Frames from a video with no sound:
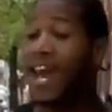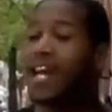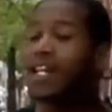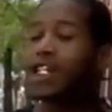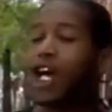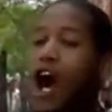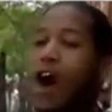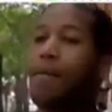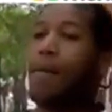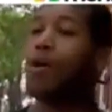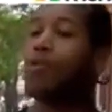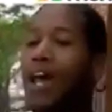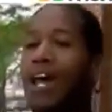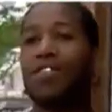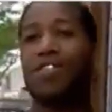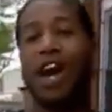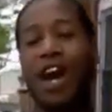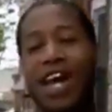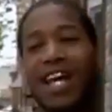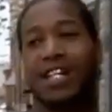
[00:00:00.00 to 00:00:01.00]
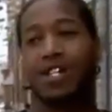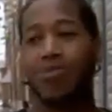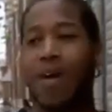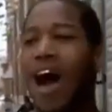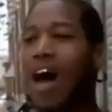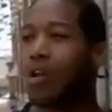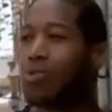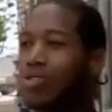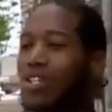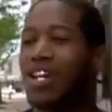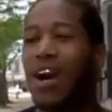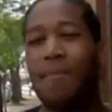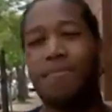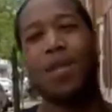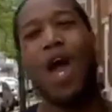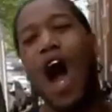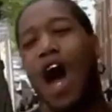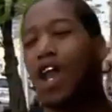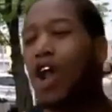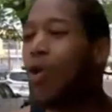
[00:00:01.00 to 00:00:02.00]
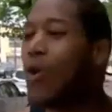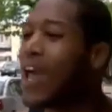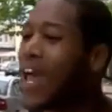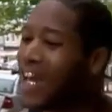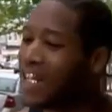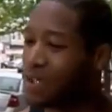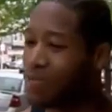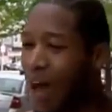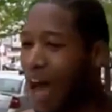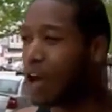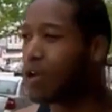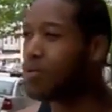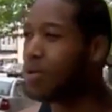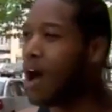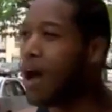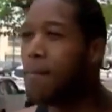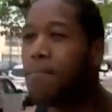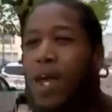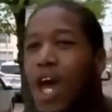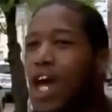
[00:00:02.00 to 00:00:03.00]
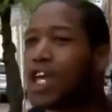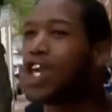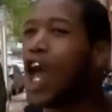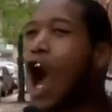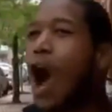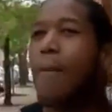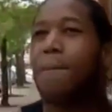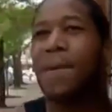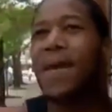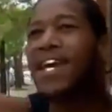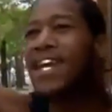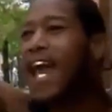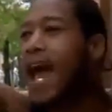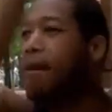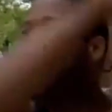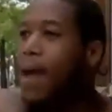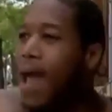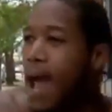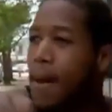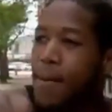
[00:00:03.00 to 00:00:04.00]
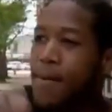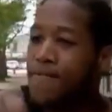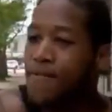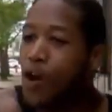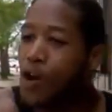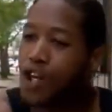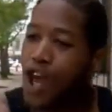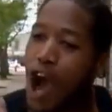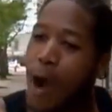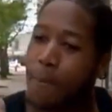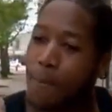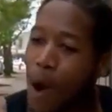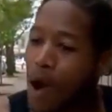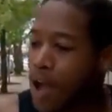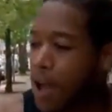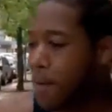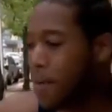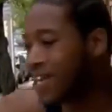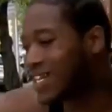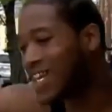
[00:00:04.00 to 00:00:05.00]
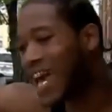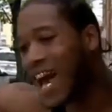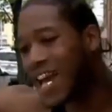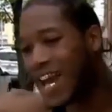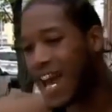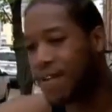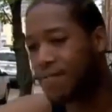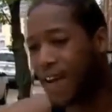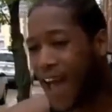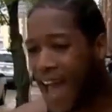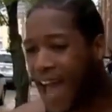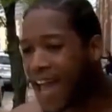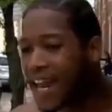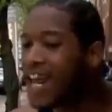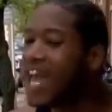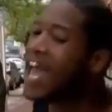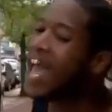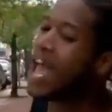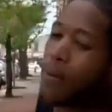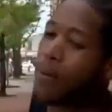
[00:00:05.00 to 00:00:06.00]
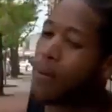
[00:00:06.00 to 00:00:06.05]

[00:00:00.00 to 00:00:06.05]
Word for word: They talking about they thought he swallowed something. Y'all know he ain't swallowed nothing. Y'all beat that man before y'all brung him inside that van.